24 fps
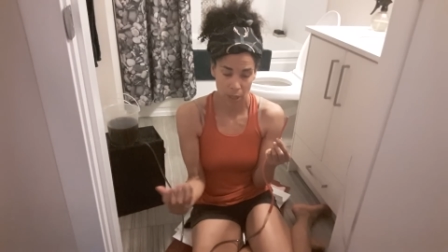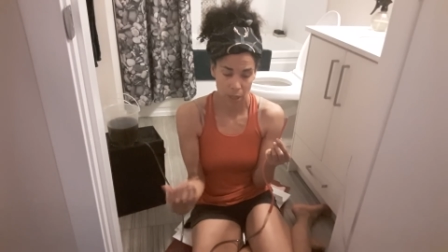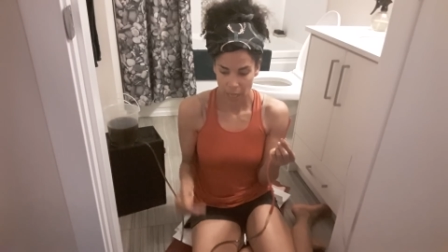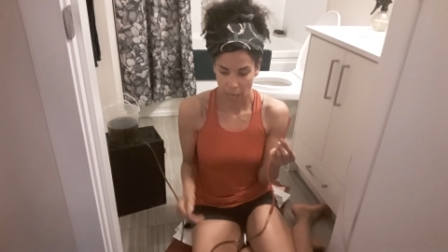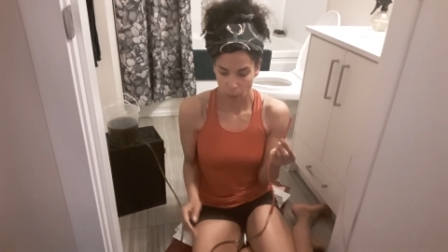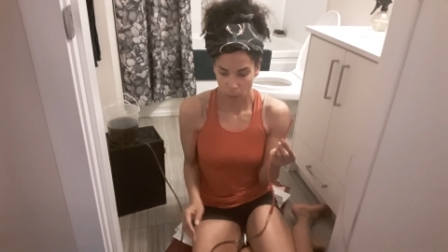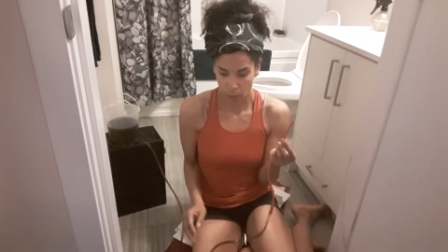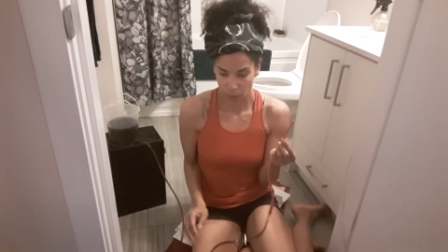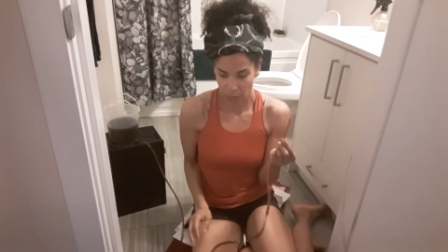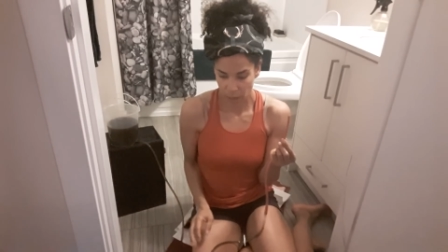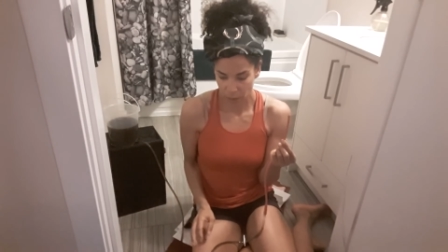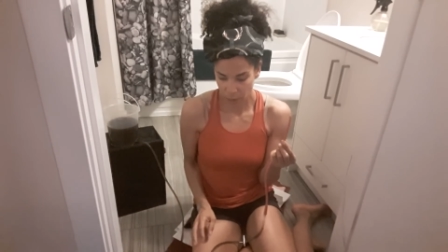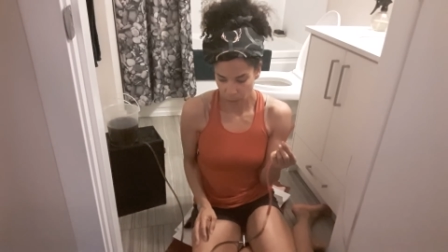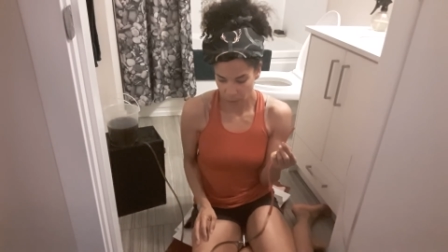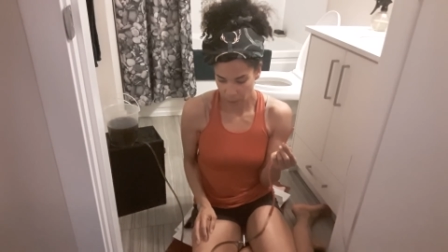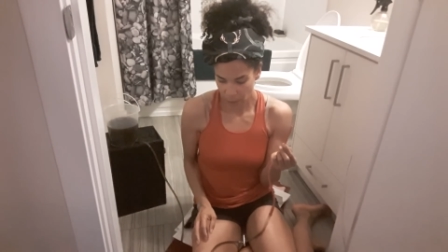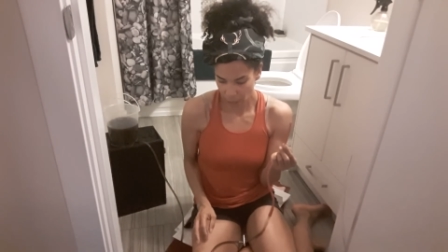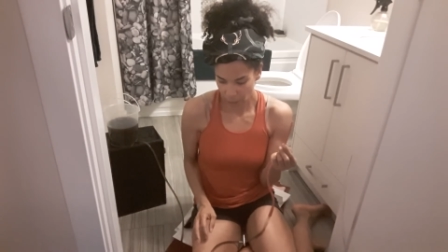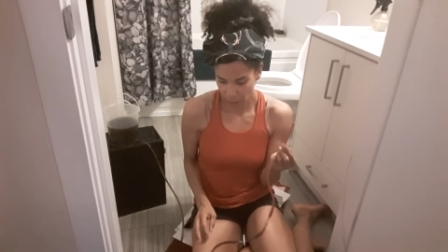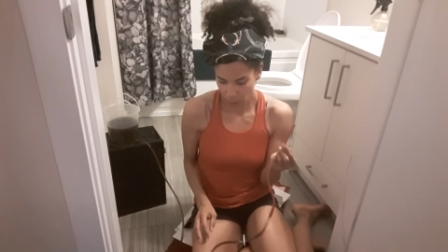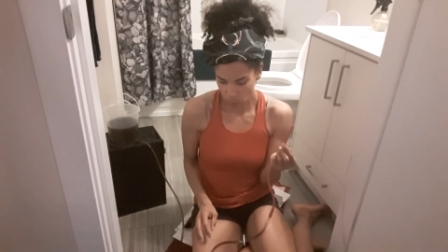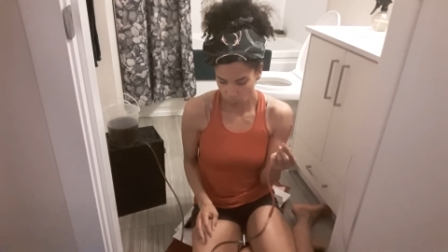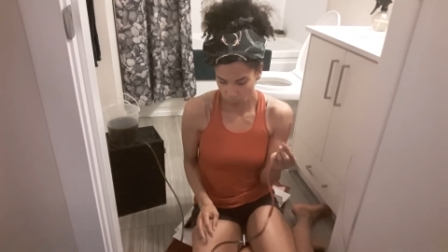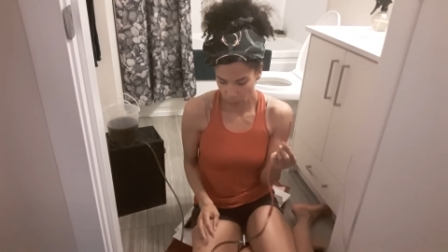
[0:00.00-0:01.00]
Now another
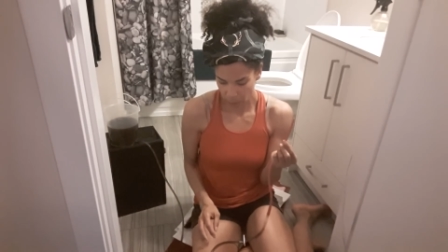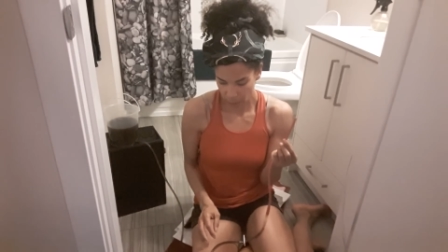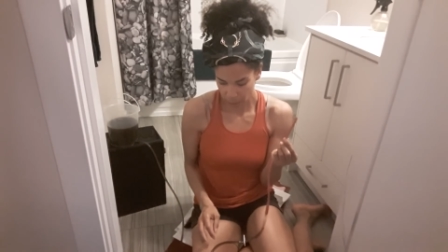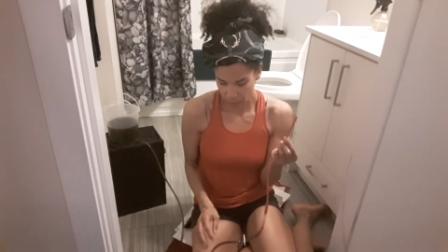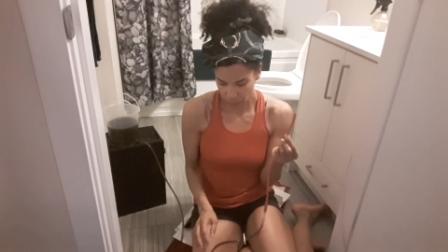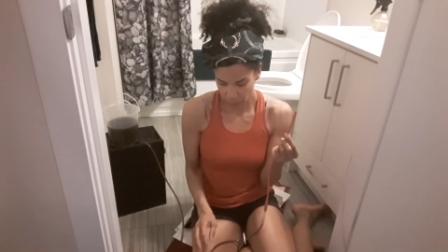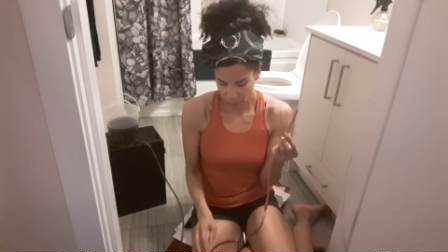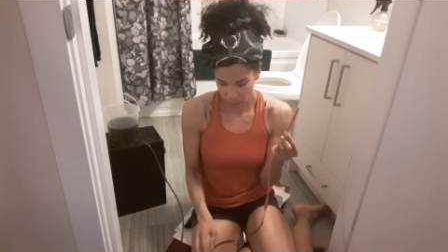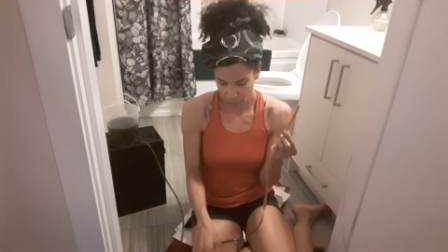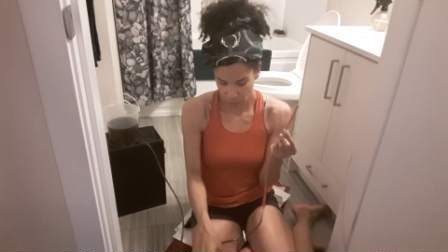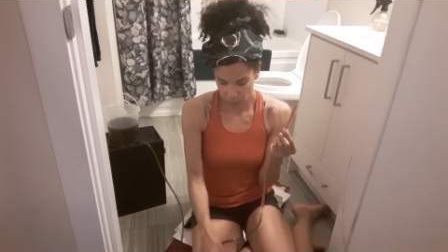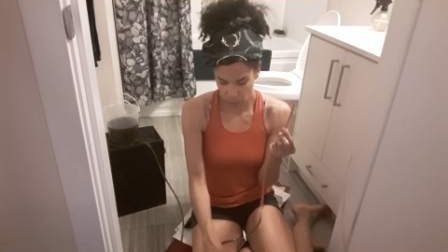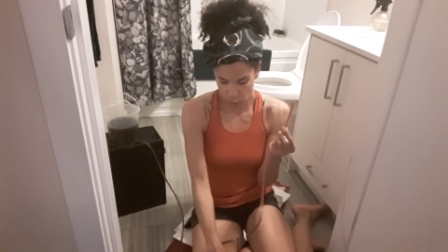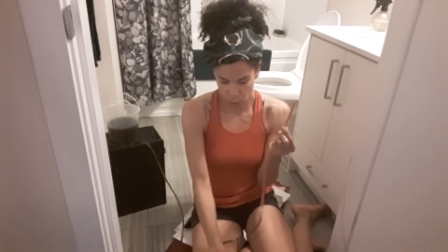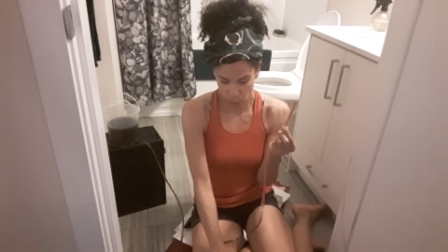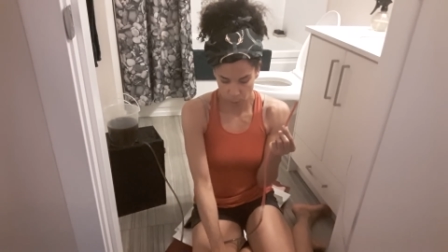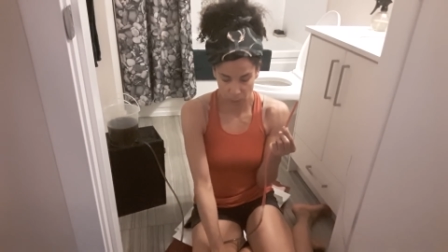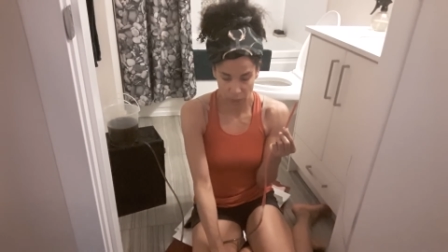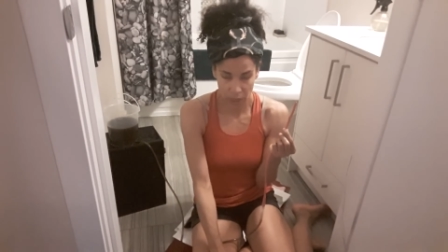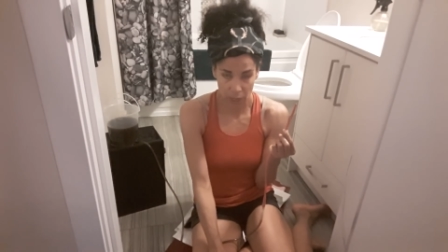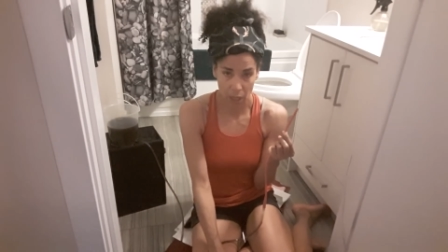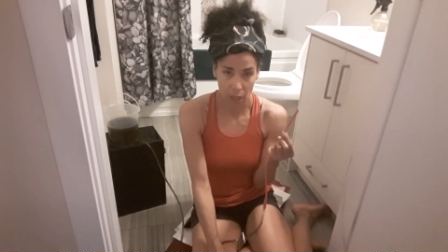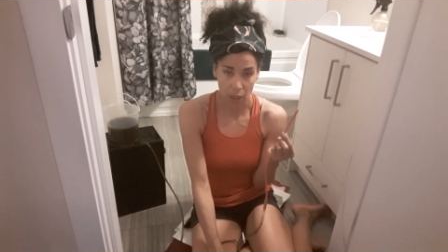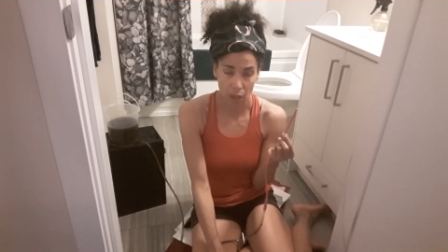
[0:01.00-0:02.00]
thing with
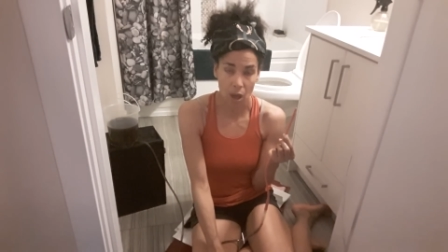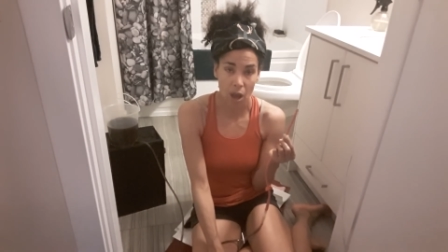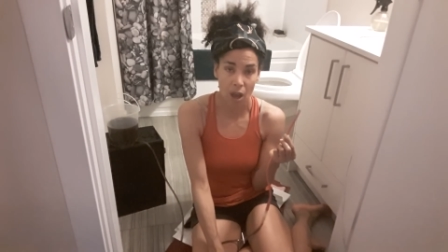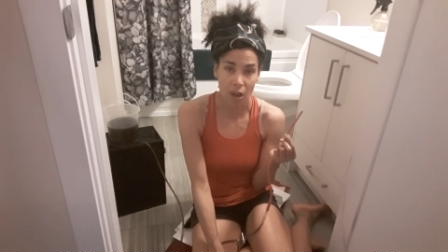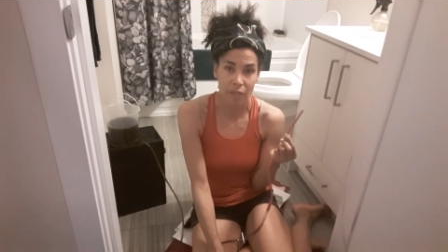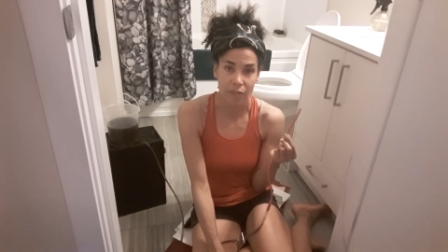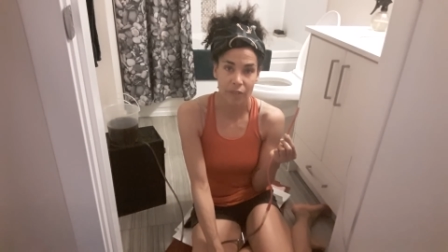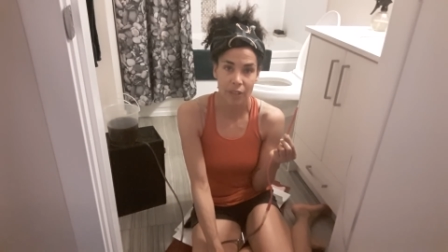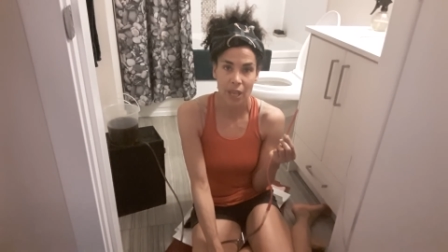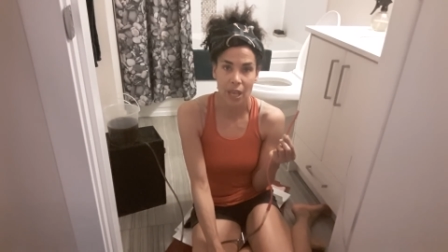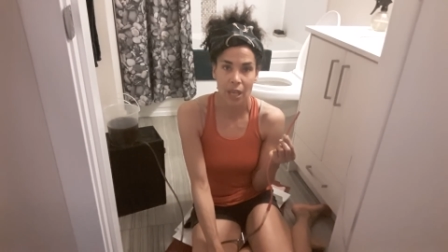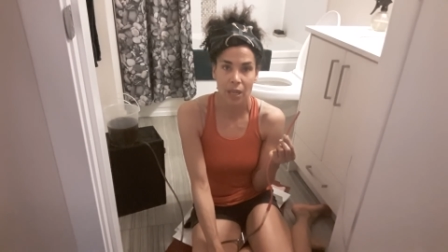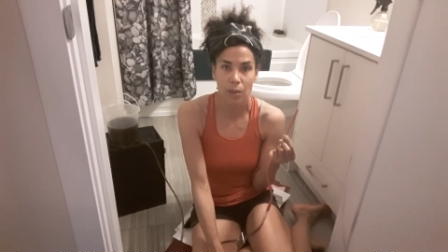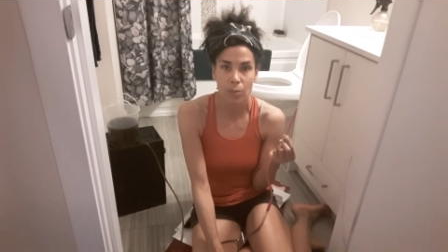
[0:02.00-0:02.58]
doing a coffee